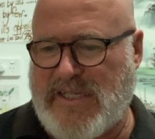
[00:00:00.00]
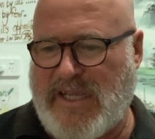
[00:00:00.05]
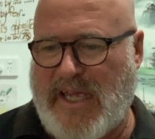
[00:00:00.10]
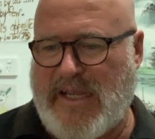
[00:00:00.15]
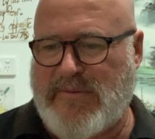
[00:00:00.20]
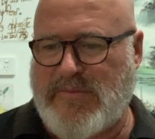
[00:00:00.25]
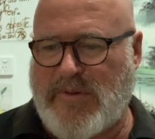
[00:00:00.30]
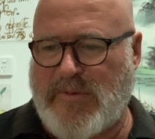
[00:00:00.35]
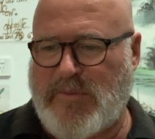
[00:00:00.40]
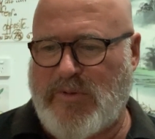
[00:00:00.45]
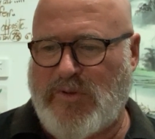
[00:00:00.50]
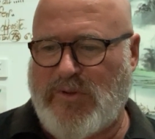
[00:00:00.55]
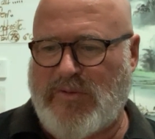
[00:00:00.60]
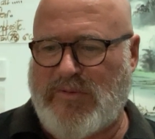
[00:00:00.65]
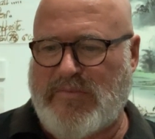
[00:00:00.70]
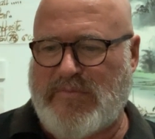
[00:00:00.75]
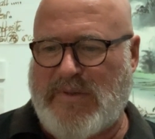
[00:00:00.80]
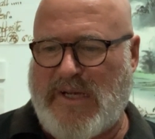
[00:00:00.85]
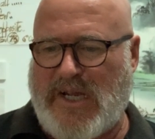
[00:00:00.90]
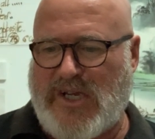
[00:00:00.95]
admirable
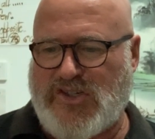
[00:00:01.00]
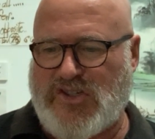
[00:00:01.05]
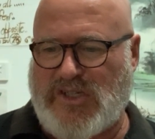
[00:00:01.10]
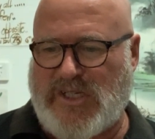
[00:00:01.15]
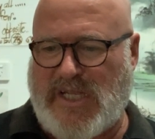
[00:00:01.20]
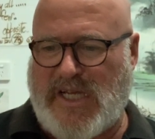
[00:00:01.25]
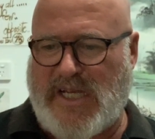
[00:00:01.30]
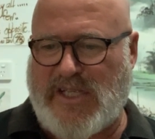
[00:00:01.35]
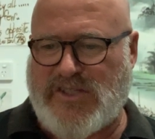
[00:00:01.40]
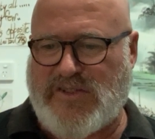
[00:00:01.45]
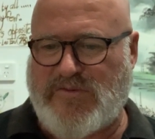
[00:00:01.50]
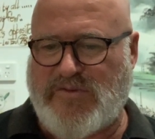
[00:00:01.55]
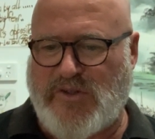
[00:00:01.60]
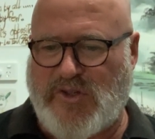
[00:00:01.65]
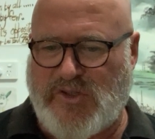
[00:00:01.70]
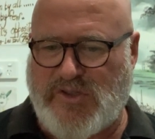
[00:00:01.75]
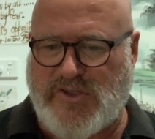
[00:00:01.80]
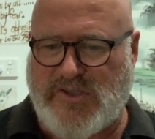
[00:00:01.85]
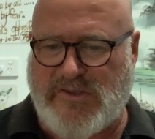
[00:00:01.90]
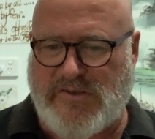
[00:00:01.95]
martial arts
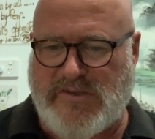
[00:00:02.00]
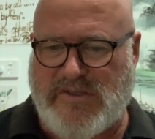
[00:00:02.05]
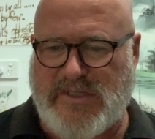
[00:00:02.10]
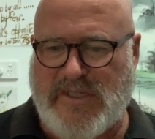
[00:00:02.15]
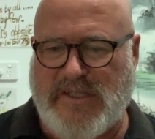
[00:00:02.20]
virtues.